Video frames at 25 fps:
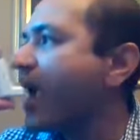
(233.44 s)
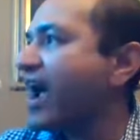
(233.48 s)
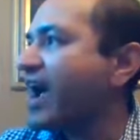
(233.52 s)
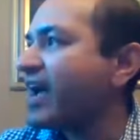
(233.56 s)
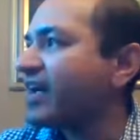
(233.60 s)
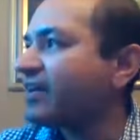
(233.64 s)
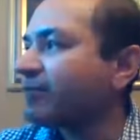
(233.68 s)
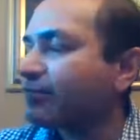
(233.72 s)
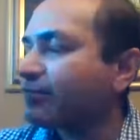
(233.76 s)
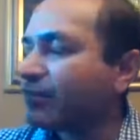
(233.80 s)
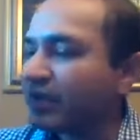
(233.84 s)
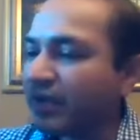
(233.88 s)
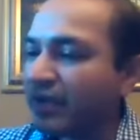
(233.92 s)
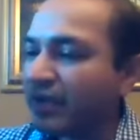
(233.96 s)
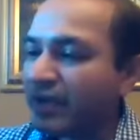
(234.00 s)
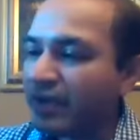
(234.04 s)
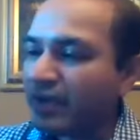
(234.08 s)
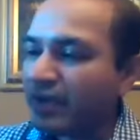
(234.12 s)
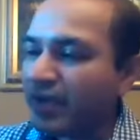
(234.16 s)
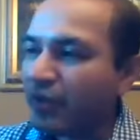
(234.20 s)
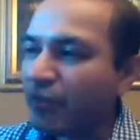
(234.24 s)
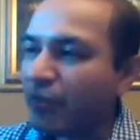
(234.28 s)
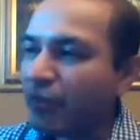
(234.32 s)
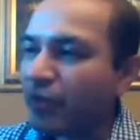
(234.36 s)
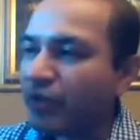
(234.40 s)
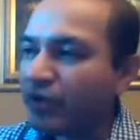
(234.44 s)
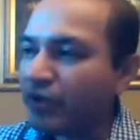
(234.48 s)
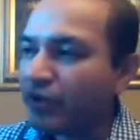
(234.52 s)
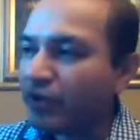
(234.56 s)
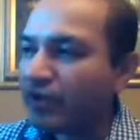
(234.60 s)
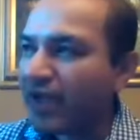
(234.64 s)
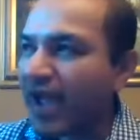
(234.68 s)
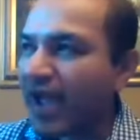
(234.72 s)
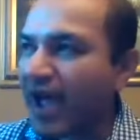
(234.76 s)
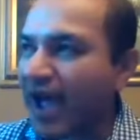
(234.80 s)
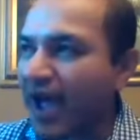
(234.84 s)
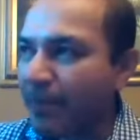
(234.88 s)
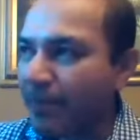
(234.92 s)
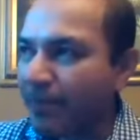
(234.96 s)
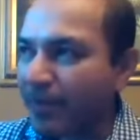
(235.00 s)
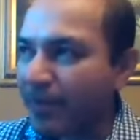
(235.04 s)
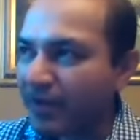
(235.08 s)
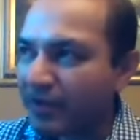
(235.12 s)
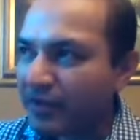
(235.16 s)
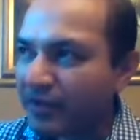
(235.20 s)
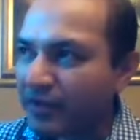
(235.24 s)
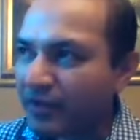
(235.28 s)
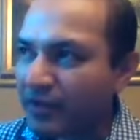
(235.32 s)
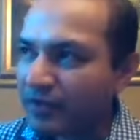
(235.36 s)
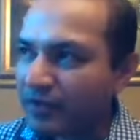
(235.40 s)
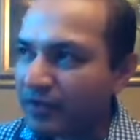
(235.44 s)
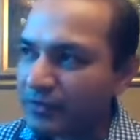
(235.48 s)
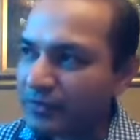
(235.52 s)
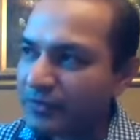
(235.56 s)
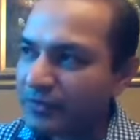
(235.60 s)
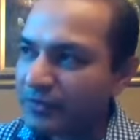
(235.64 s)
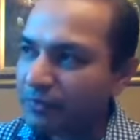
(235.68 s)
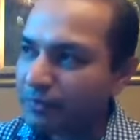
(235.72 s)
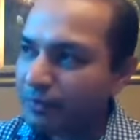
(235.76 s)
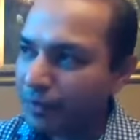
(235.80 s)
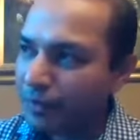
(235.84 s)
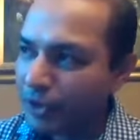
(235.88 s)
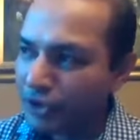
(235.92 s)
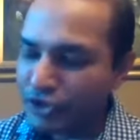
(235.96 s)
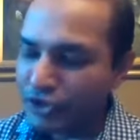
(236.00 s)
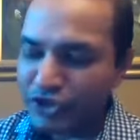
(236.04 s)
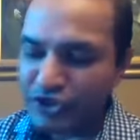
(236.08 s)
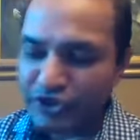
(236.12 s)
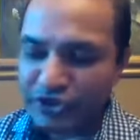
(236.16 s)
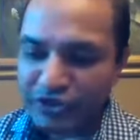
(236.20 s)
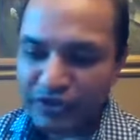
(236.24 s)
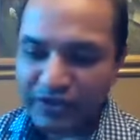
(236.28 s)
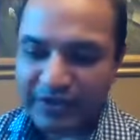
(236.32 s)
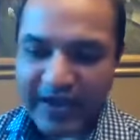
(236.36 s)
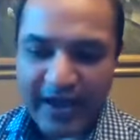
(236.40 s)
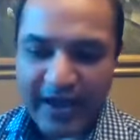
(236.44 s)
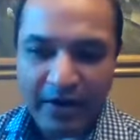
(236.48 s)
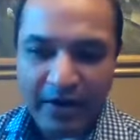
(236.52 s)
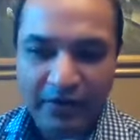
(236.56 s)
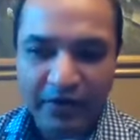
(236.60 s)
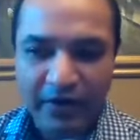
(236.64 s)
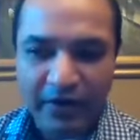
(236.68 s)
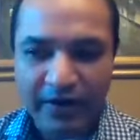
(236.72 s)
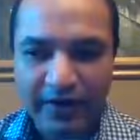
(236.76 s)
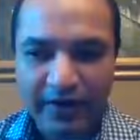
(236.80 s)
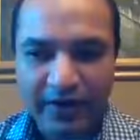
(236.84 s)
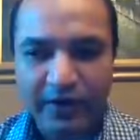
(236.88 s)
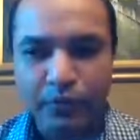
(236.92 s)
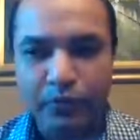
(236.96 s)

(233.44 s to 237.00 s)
cap it, and when you cap it, you're going to push down on it.